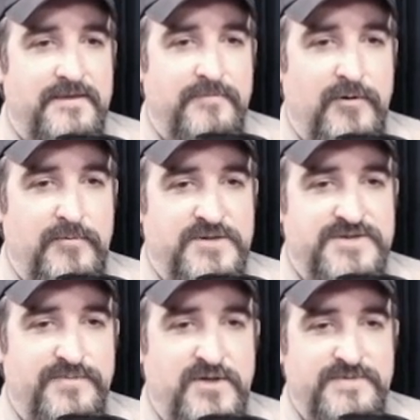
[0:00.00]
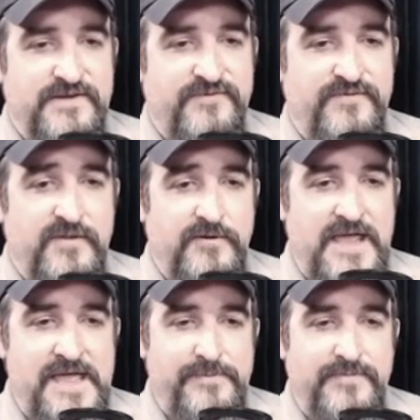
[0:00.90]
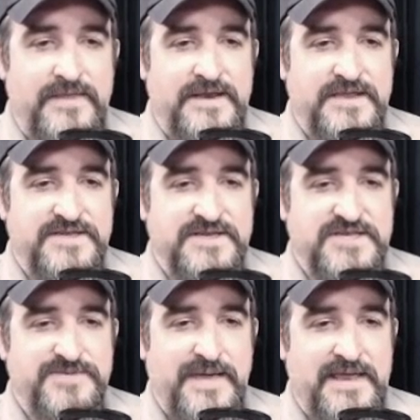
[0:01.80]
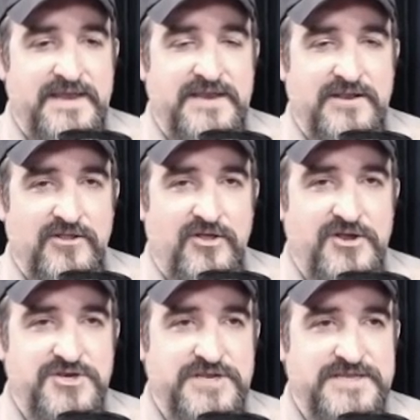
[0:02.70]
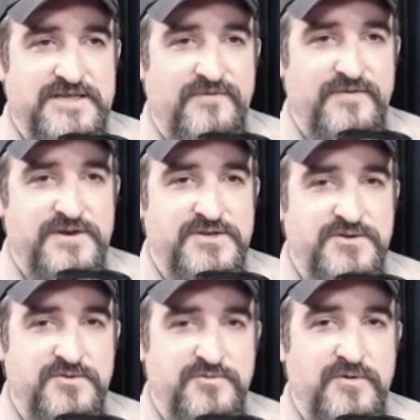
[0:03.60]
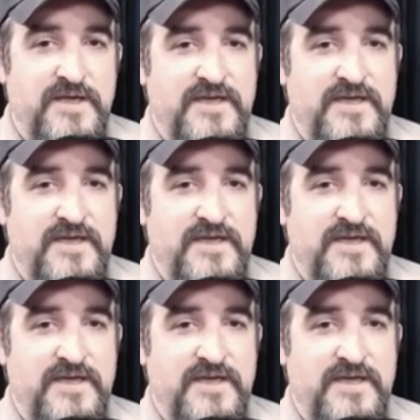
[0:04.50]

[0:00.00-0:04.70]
what was supposed to be a filler game that is expanded and launched itself into